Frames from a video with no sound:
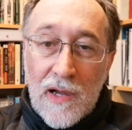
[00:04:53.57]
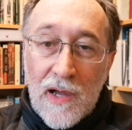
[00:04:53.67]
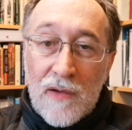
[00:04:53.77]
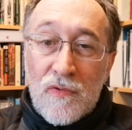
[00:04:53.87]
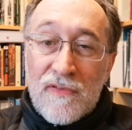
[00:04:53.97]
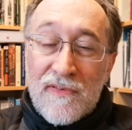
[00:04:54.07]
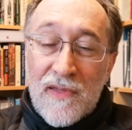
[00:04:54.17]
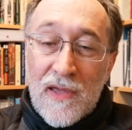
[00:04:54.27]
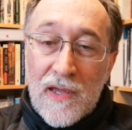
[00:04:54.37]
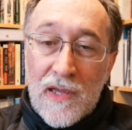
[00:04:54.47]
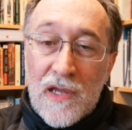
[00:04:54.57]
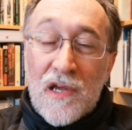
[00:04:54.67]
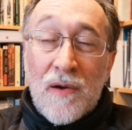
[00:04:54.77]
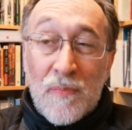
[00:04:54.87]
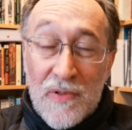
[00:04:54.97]
I would say,
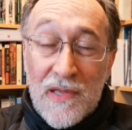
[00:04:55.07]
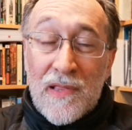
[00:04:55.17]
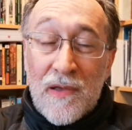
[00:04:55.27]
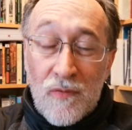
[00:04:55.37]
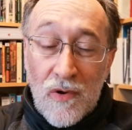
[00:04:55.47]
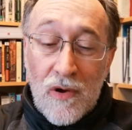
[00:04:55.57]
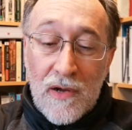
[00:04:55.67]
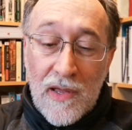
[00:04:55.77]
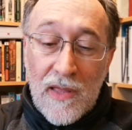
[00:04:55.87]
completely wrong.